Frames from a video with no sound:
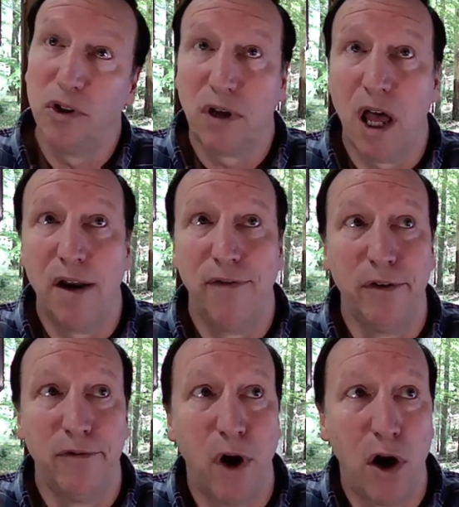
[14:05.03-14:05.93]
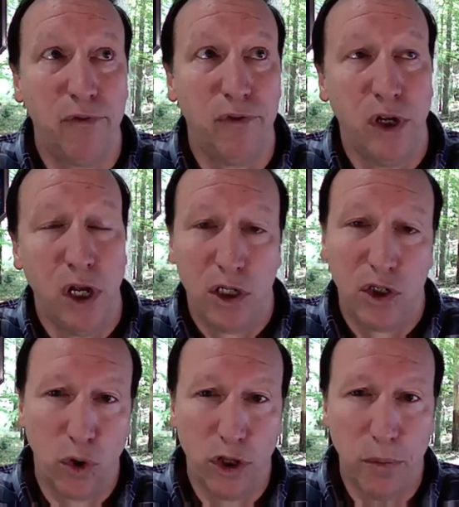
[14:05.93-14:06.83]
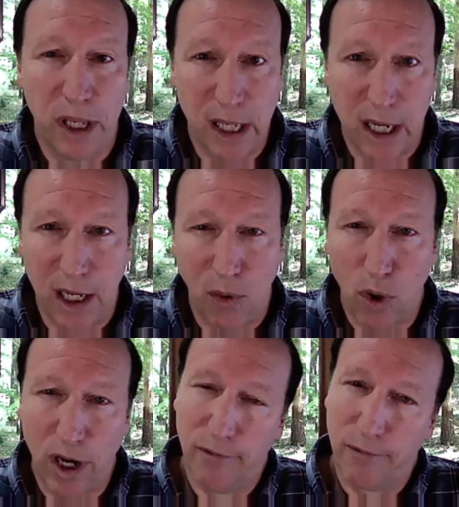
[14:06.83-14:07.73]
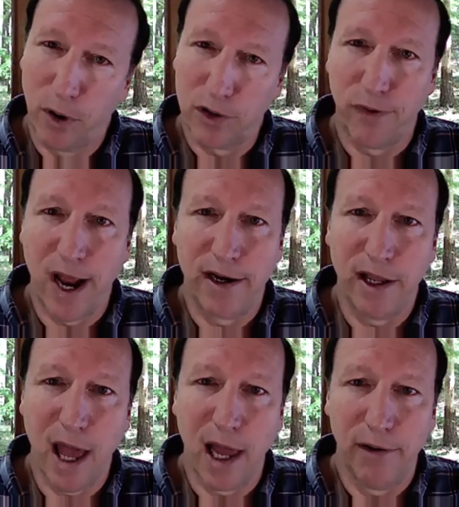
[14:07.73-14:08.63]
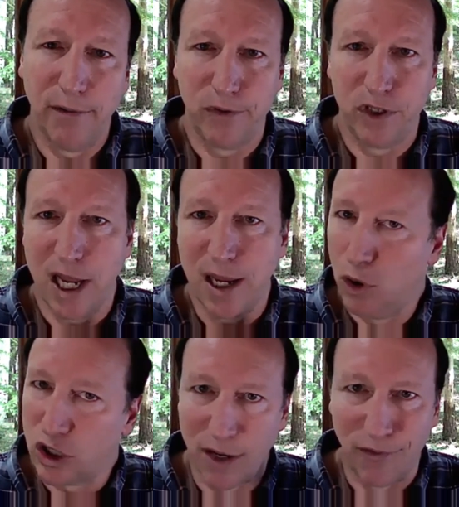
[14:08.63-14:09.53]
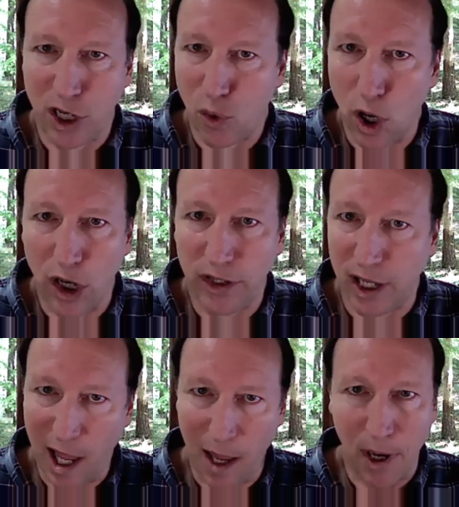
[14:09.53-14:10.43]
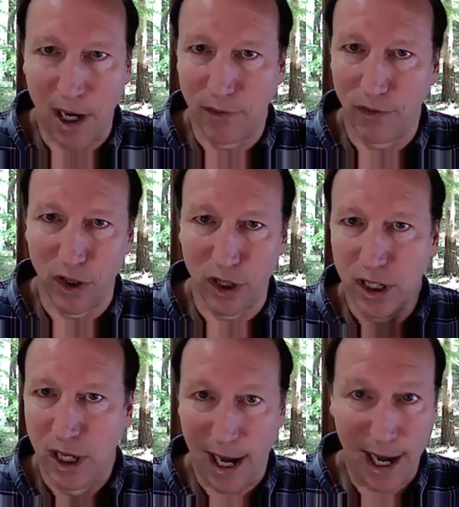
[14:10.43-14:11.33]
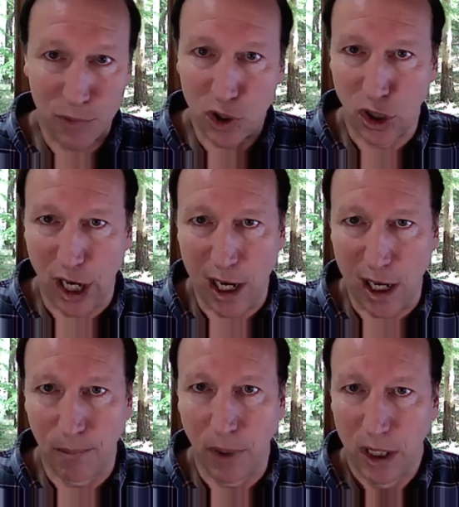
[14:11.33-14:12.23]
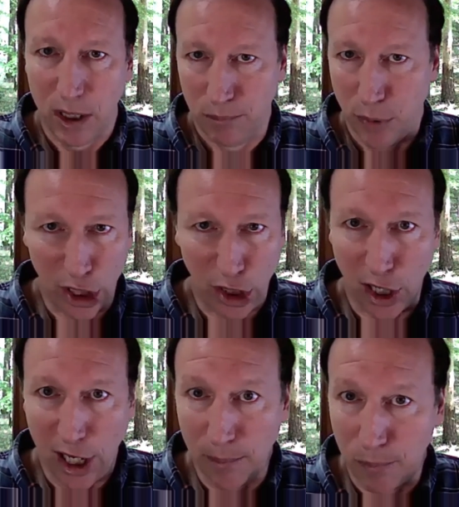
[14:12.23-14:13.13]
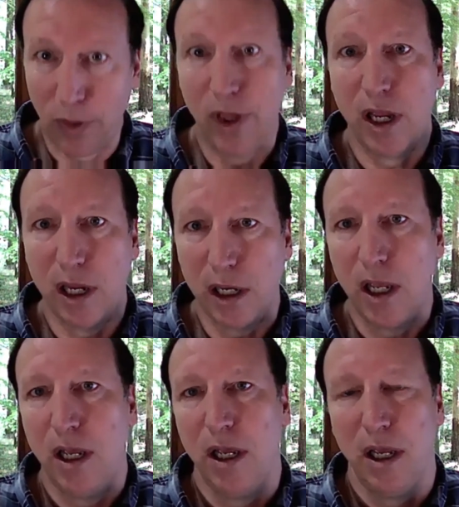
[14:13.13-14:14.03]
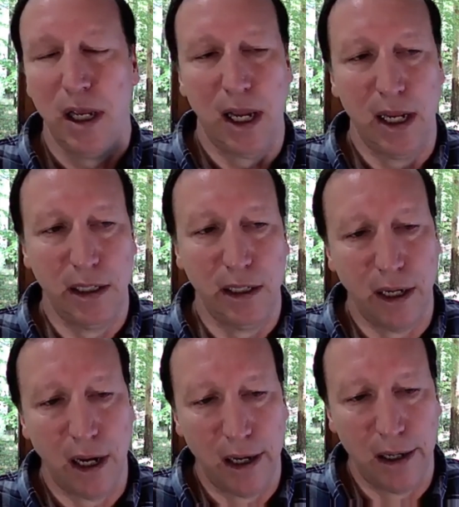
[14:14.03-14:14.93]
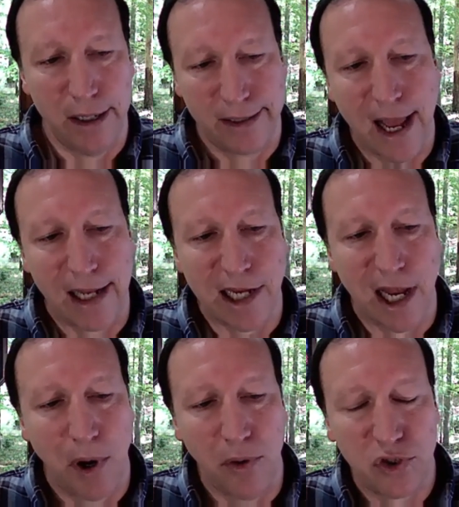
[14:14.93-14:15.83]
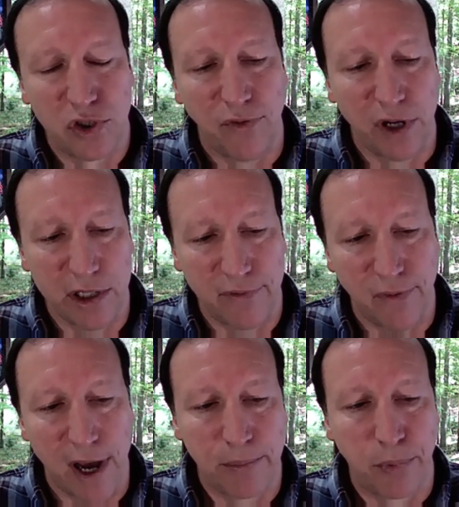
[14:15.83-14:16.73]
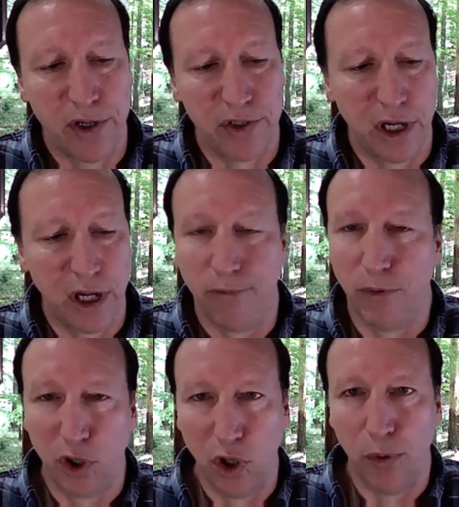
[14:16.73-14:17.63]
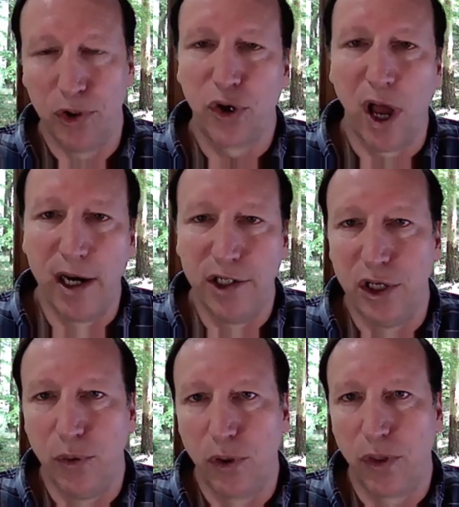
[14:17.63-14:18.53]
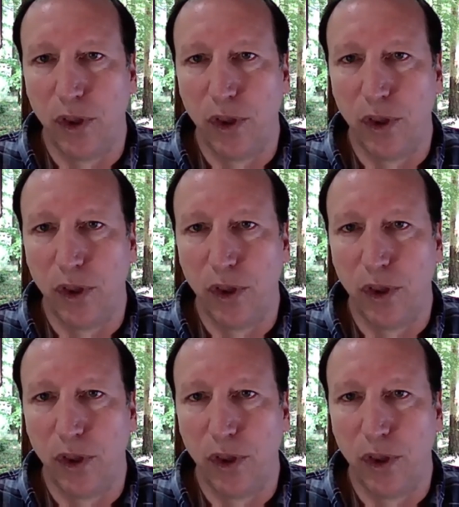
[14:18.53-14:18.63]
kind of involved toward the beginning when it first founded out of Table 71 that came out of the Amsterdam Billy Graham thing. And at that time, I was serving as vice president for global strategy with the